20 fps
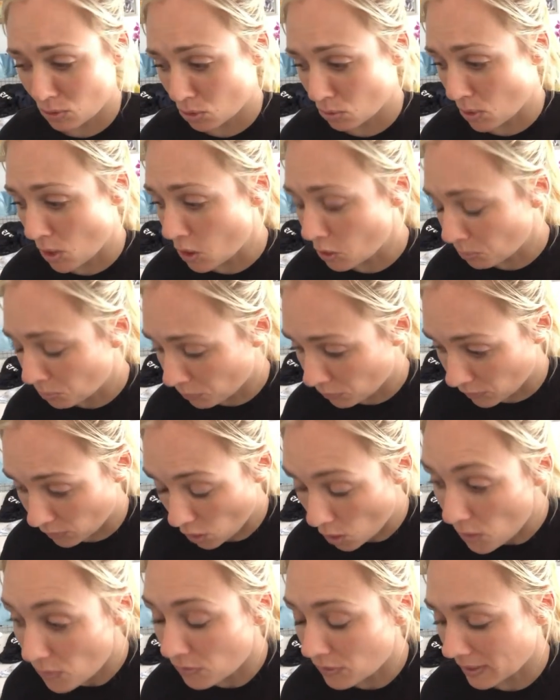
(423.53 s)
which will help
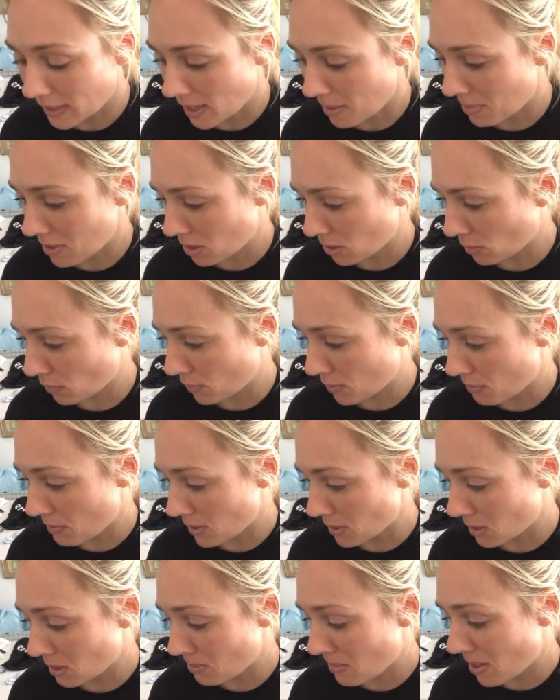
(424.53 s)
hopefully get me through for the
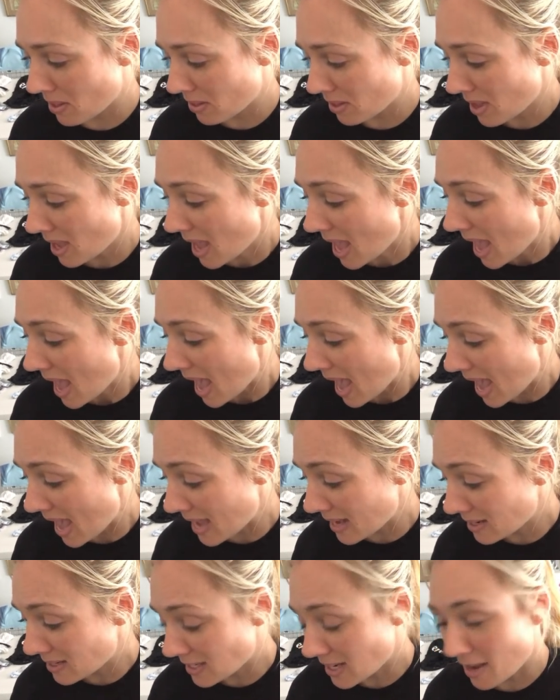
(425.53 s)
rest of the month
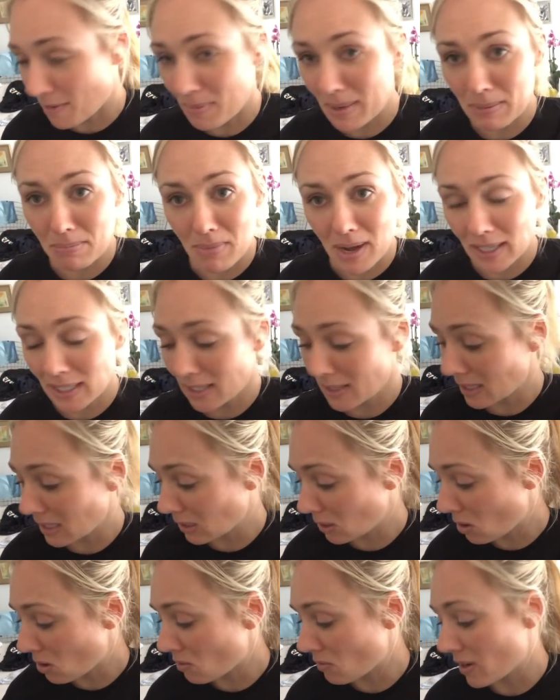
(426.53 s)
and save me money in the
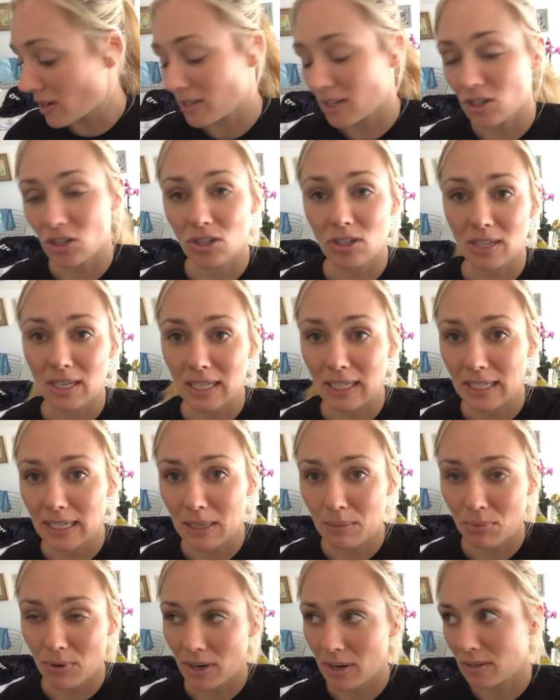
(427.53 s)
long run, such as the
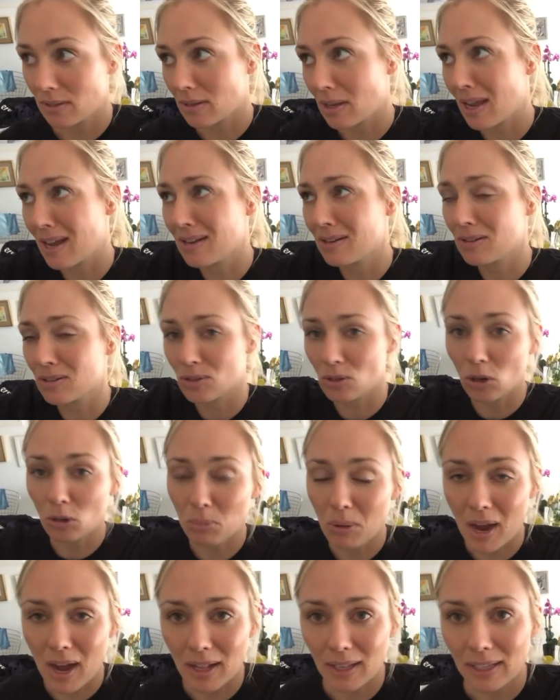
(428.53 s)
cleaning products and
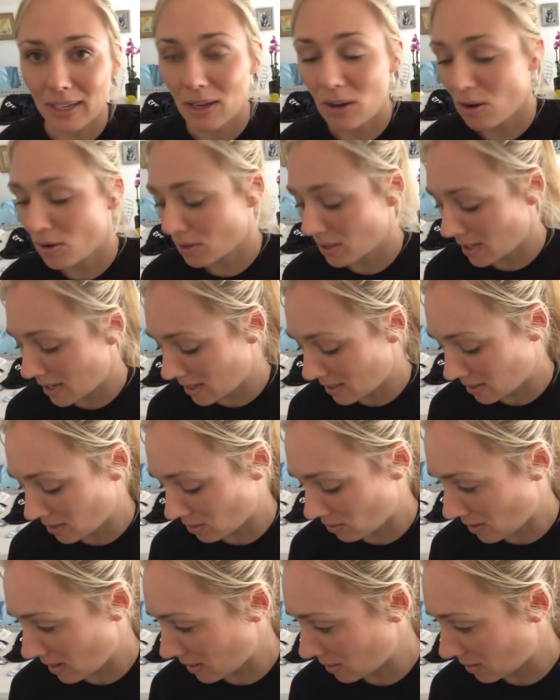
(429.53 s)
stockpiling on Easter